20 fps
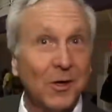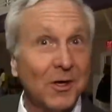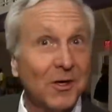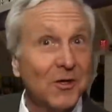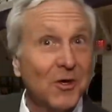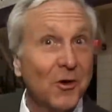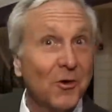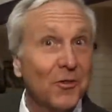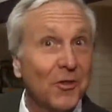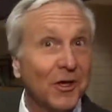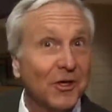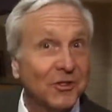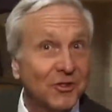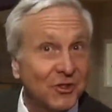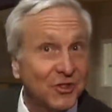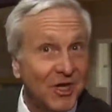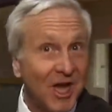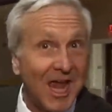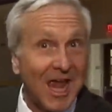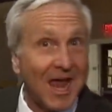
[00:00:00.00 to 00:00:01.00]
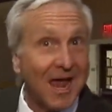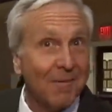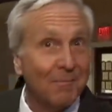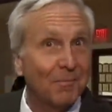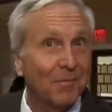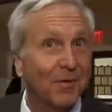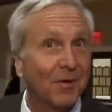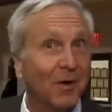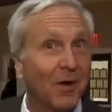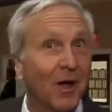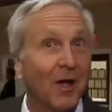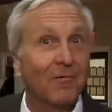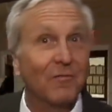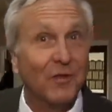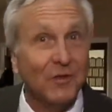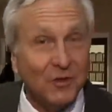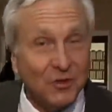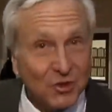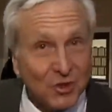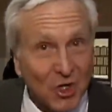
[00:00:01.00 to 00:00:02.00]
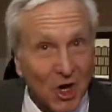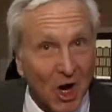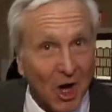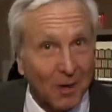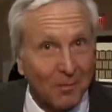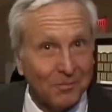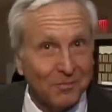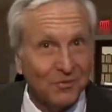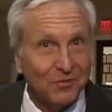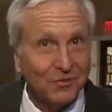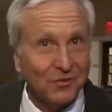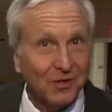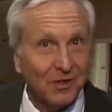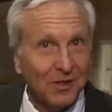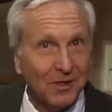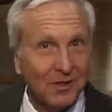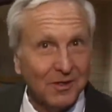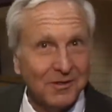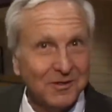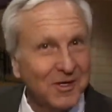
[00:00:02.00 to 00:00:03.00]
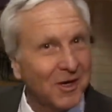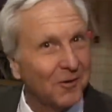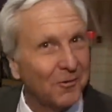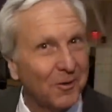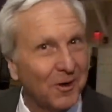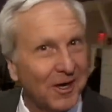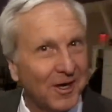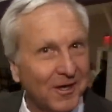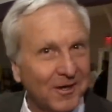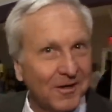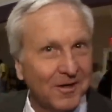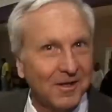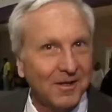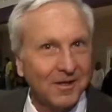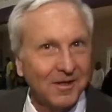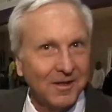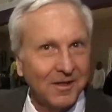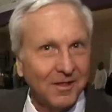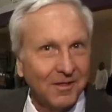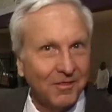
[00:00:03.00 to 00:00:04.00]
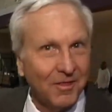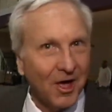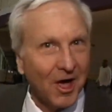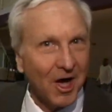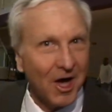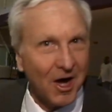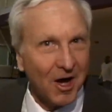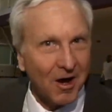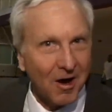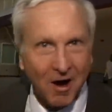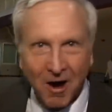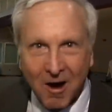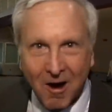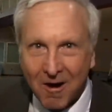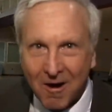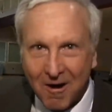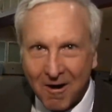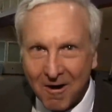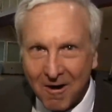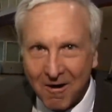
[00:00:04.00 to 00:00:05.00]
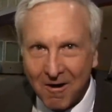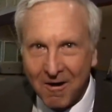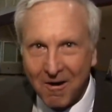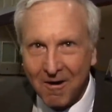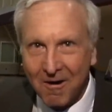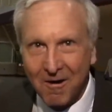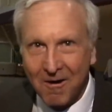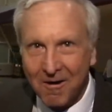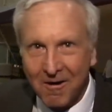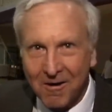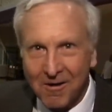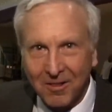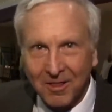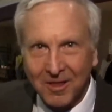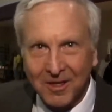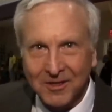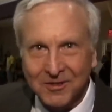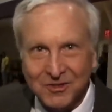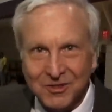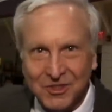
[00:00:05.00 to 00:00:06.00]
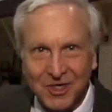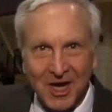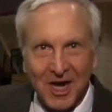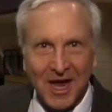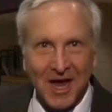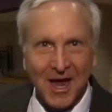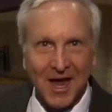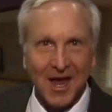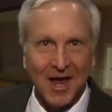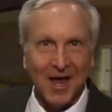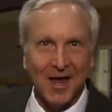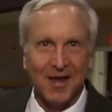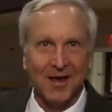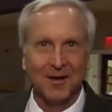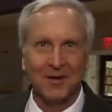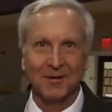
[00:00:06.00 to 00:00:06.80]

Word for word: You're the champ of the chumps. You're in the Hall of Shame.